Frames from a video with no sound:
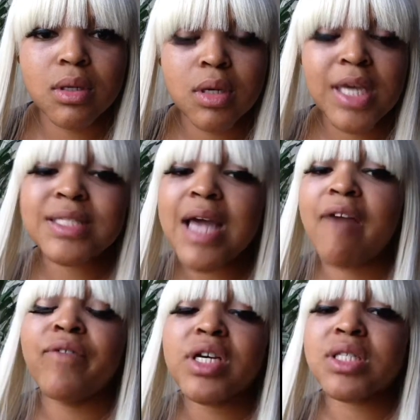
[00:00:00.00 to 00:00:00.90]
It's
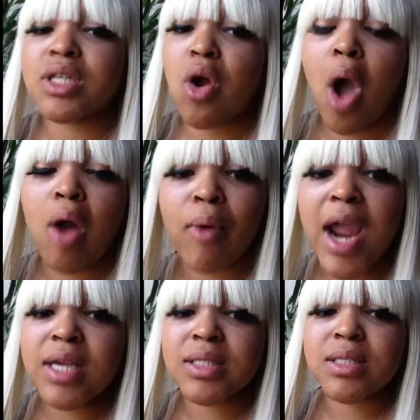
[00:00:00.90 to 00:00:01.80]
time for us to know our
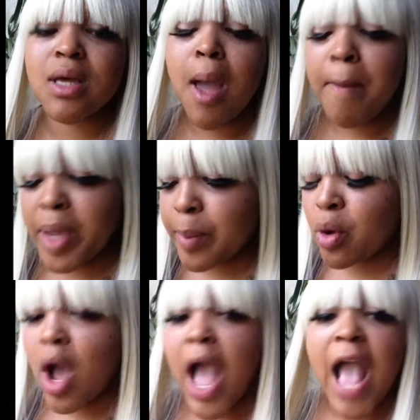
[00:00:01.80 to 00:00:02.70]
rights,
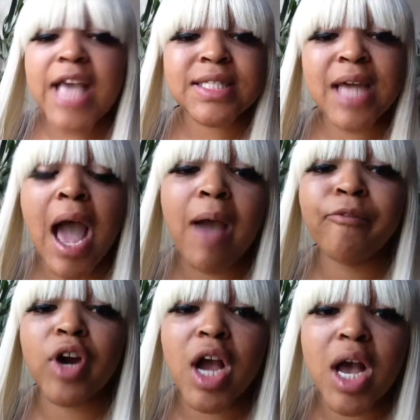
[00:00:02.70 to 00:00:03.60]
people. It's time
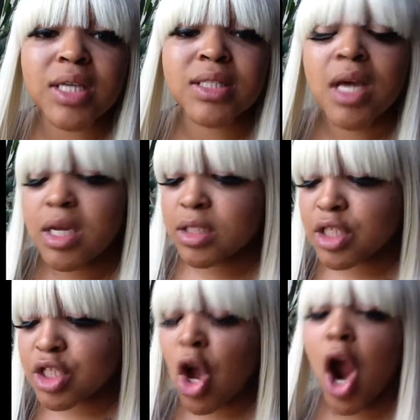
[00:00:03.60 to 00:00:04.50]
for us
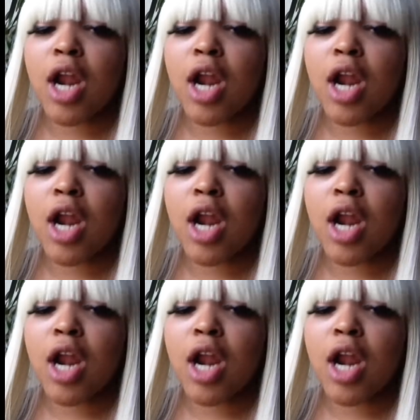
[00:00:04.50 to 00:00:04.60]
to start